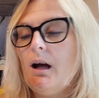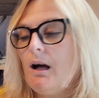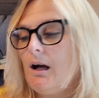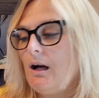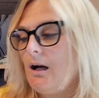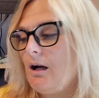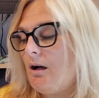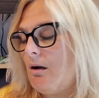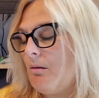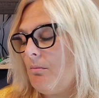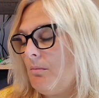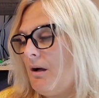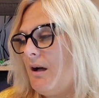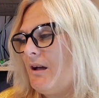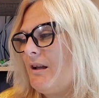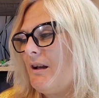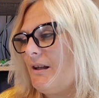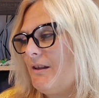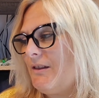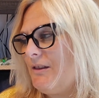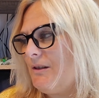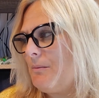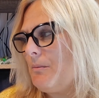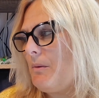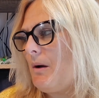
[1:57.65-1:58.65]
Um, and I
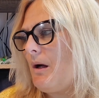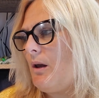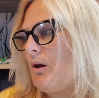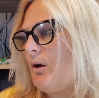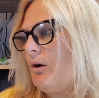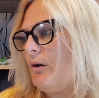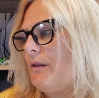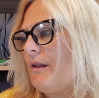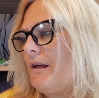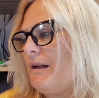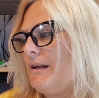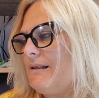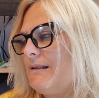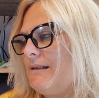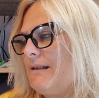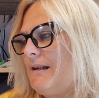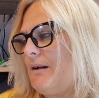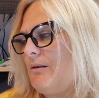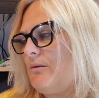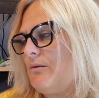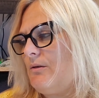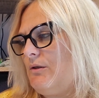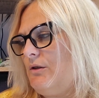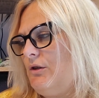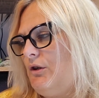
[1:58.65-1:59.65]
think a lot of that is
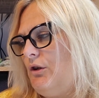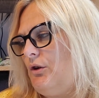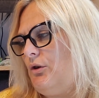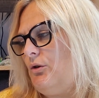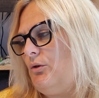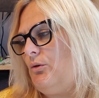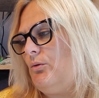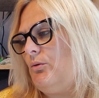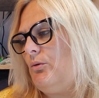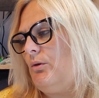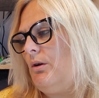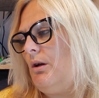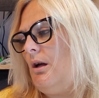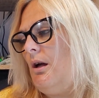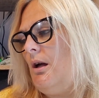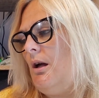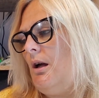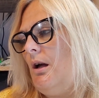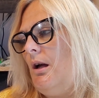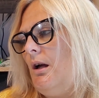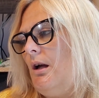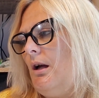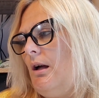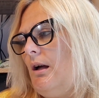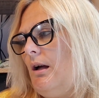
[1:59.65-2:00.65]
down to
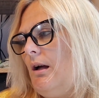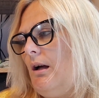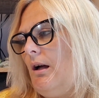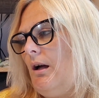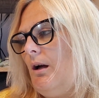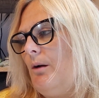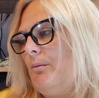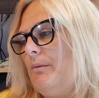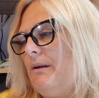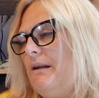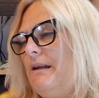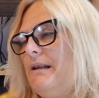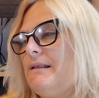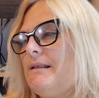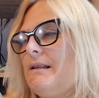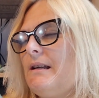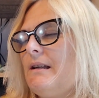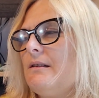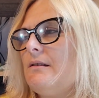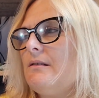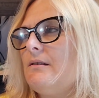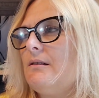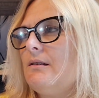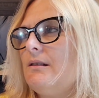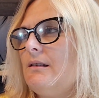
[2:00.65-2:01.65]
um, he's
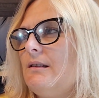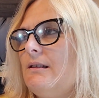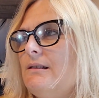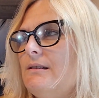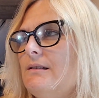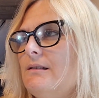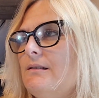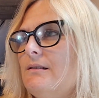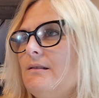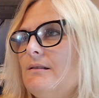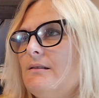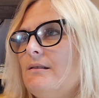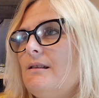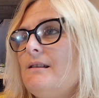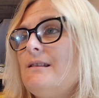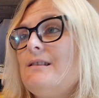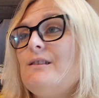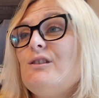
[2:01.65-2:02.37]
at he's he's